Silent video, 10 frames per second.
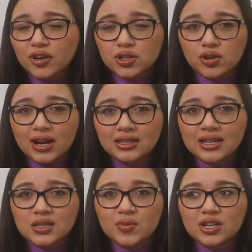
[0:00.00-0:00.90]
her trying
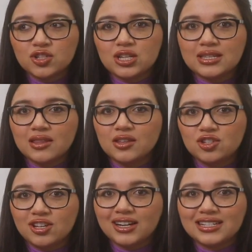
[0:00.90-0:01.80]
this because she said that
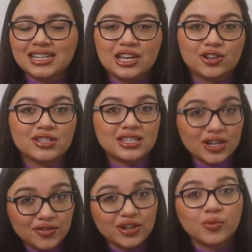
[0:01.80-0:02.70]
she likes to eat her
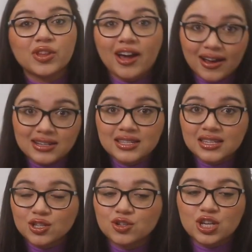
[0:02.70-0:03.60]
cereal with
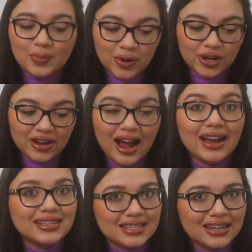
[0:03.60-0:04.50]
ice. So she put
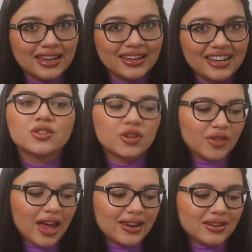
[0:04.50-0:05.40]
ice in it. So
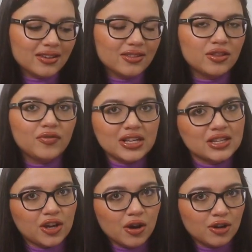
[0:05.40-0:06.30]
then the
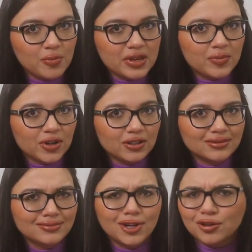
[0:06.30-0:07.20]
Vita Coco
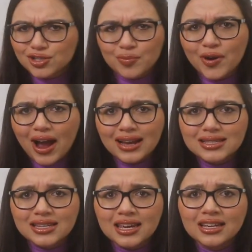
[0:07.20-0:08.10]
people also put
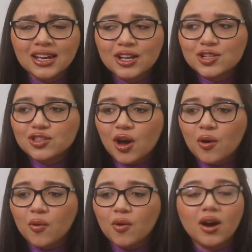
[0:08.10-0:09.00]
ice in it.
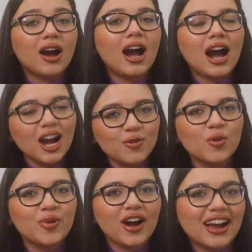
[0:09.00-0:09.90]
So I
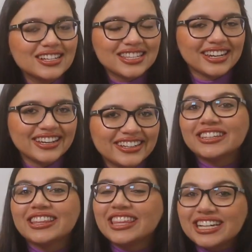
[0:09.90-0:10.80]
will put ice in it.
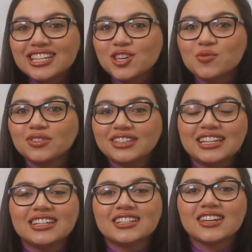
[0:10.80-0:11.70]
The things that you will
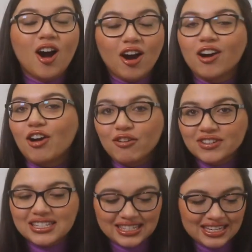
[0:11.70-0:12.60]
need are
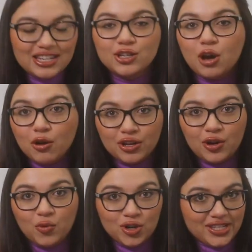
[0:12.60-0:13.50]
obviously
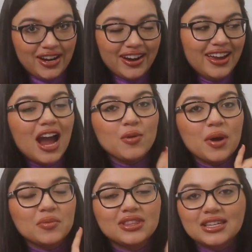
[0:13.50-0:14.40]
coconut water. I
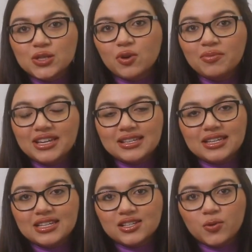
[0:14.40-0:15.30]
went with this one because
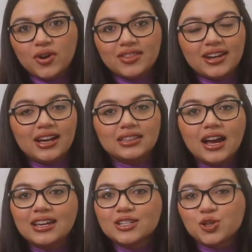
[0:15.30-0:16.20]
this is the one that I
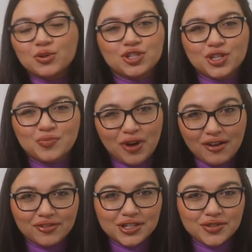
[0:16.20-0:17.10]
like, so it's just
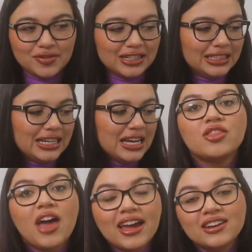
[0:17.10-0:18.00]
preference really.
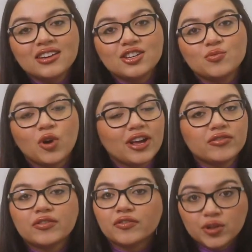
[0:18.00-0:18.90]
Then
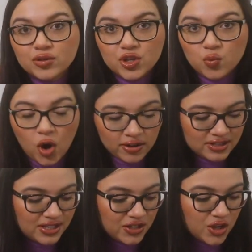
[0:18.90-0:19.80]
whatever fruit you
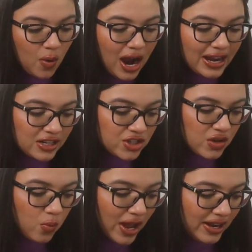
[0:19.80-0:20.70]
want. So I
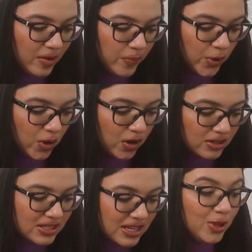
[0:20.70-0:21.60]
actually went and
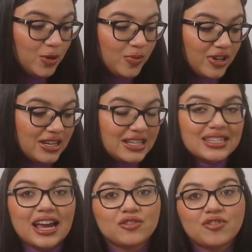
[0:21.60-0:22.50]
bought blueberries
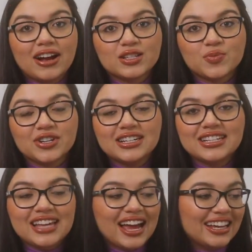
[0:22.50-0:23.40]
and
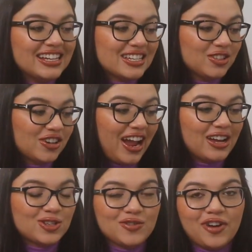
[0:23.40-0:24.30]
raspberries, and look, I
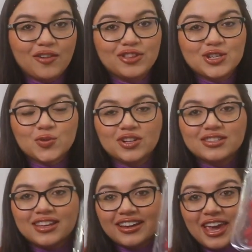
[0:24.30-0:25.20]
actually found these
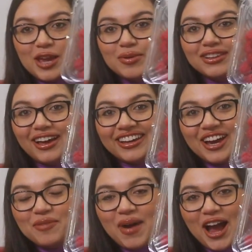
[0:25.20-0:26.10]
ones that came in like
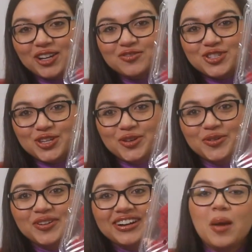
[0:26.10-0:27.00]
a pack of
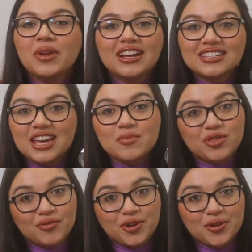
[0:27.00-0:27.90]
two. M&S came
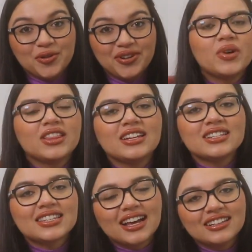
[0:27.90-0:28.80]
through. But then
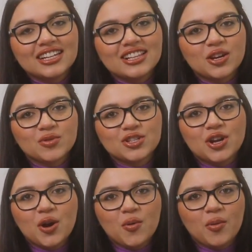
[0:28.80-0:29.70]
sadly, there was
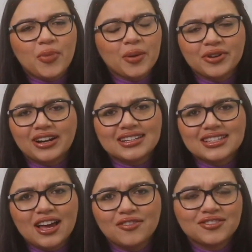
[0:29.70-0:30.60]
no
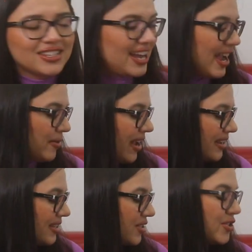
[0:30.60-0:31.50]
pomegranates left at
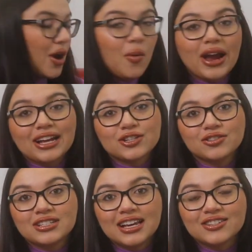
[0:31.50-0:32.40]
M&S, so I had to
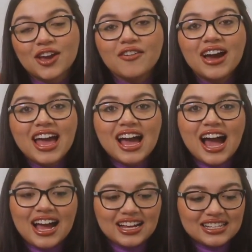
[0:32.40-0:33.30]
go to Tesco,
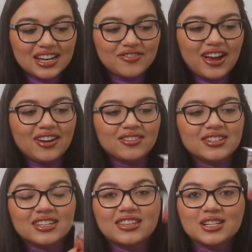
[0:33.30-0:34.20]
and I
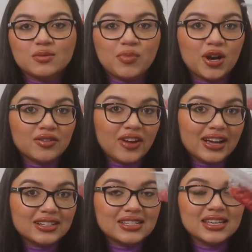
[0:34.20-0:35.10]
found this
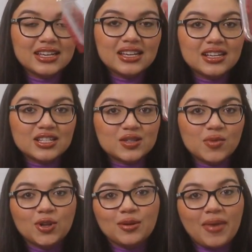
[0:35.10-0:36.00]
perfect
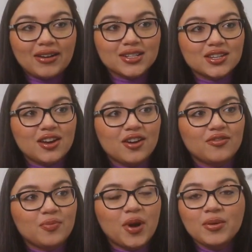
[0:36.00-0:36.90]
small amount
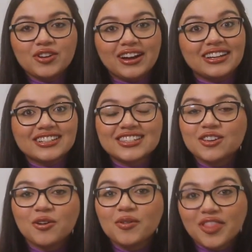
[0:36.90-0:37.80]
of pomegranates
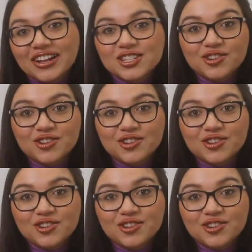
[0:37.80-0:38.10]
so that's